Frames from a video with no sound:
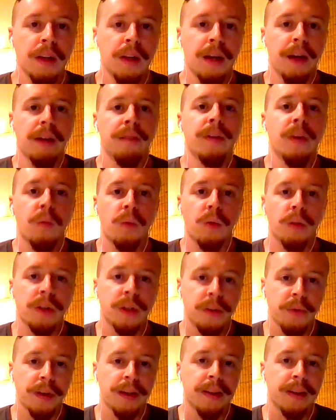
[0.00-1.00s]
Having
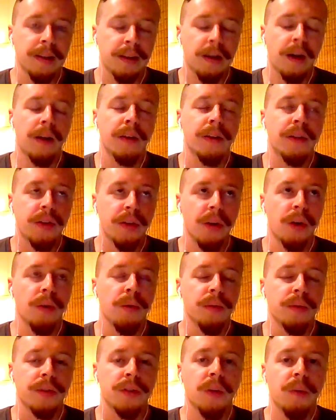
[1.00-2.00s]
worked with and gotten to
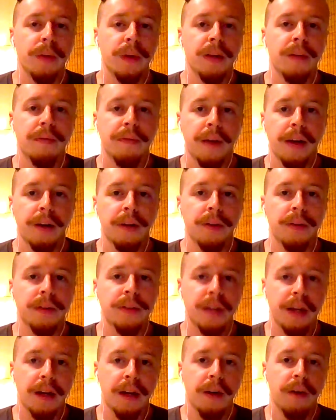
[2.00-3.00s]
know so many fighters
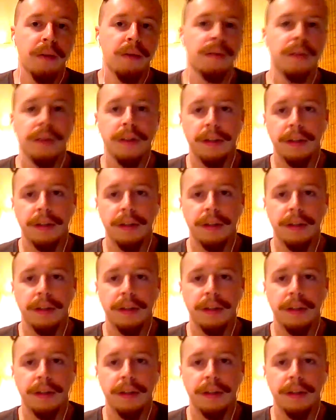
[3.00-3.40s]
now,